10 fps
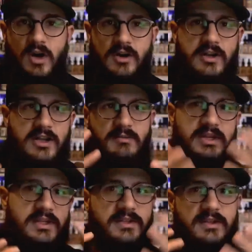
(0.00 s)
You get the
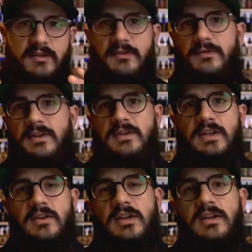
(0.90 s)
minty stuff. It feels like
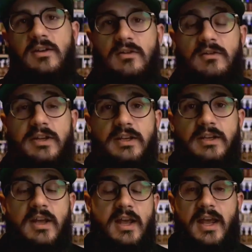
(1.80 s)
you're getting all clean,
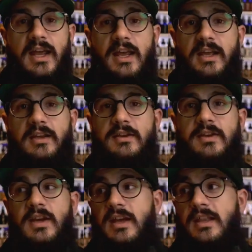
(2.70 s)
and
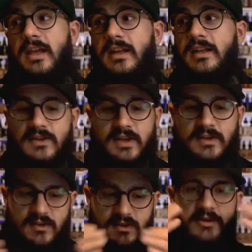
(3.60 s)
then it's like
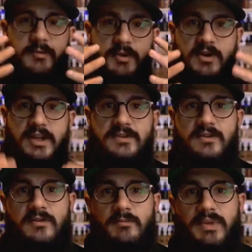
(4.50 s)
clearing up your
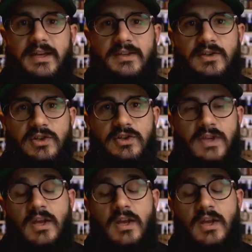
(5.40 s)
nasal passages.